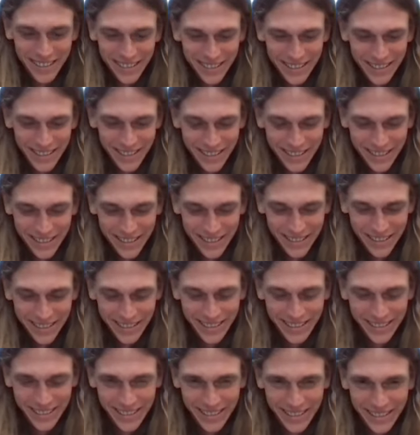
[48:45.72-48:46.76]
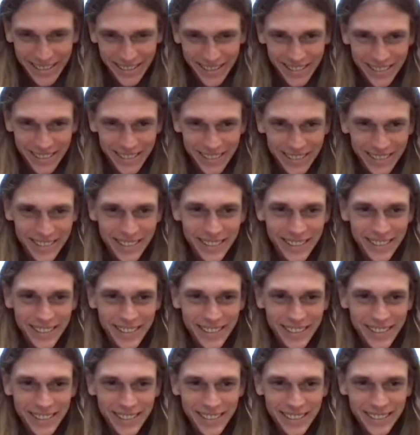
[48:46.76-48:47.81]

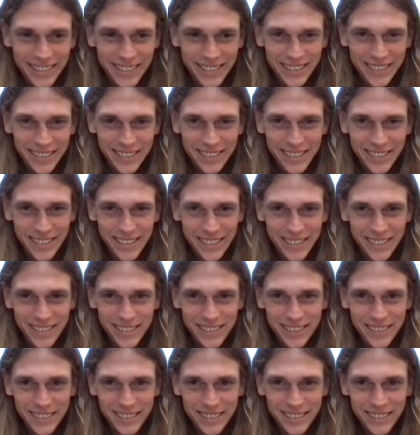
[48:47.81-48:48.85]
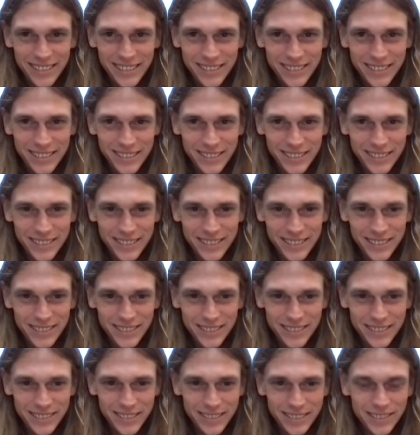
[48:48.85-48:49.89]

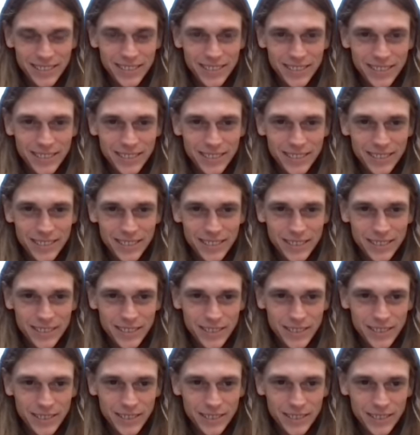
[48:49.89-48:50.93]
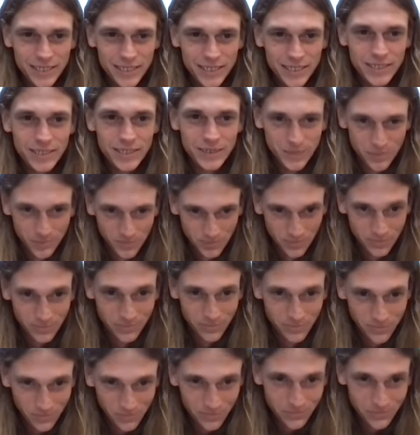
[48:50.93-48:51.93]
This person isn't speaking.